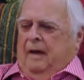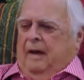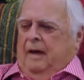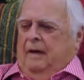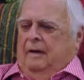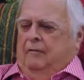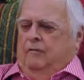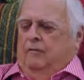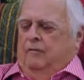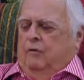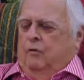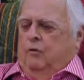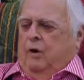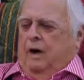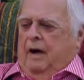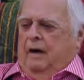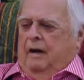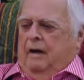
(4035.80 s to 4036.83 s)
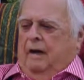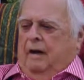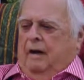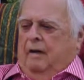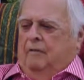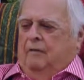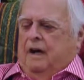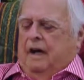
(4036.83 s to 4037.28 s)
and rarely
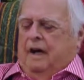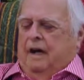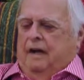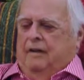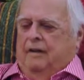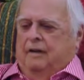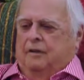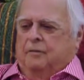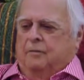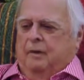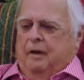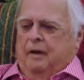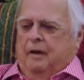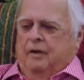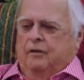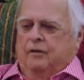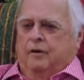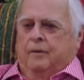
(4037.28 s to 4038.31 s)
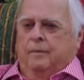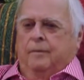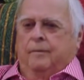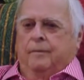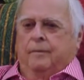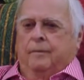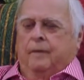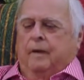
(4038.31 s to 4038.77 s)
have I had this pleasure,
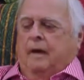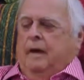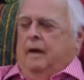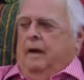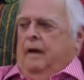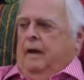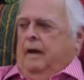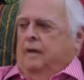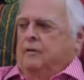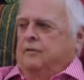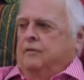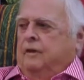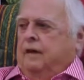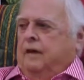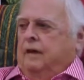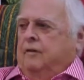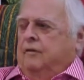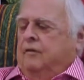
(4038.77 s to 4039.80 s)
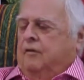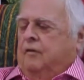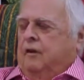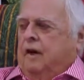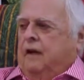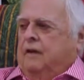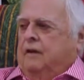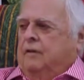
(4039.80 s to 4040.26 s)
instead of
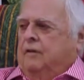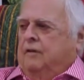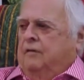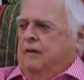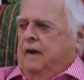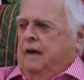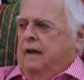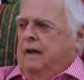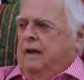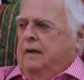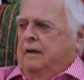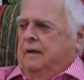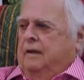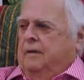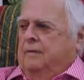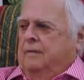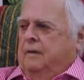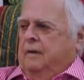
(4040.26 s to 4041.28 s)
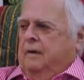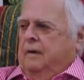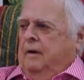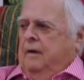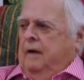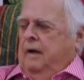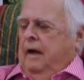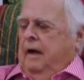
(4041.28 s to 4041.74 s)
trying to find
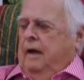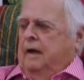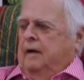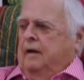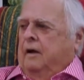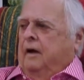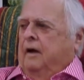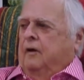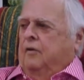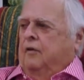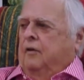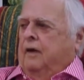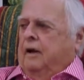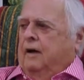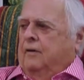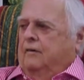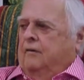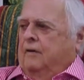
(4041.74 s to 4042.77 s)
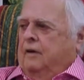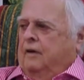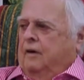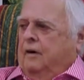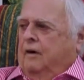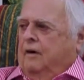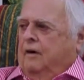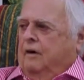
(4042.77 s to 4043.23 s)
a contract for an
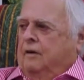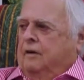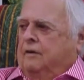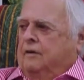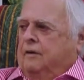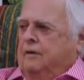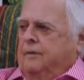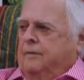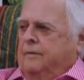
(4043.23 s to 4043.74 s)
artist.